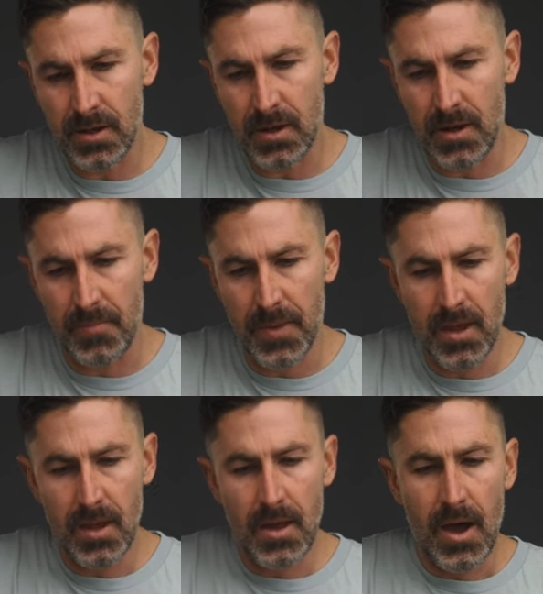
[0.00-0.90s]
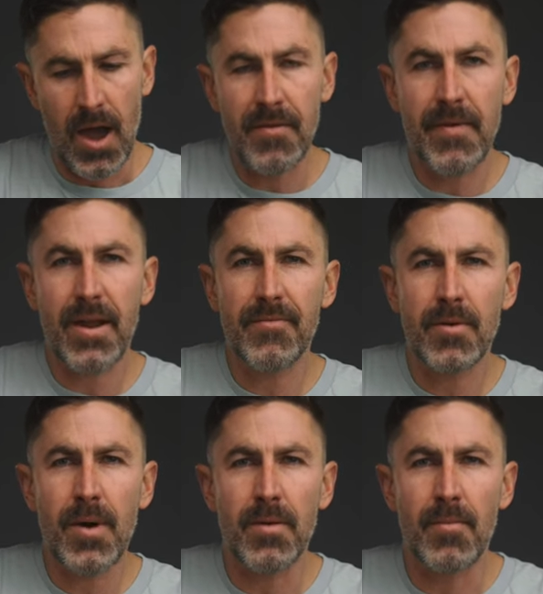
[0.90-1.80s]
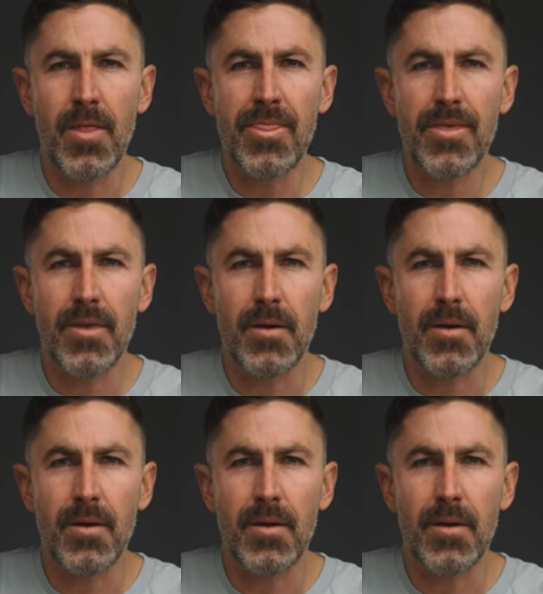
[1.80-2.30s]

I have had it for about a month.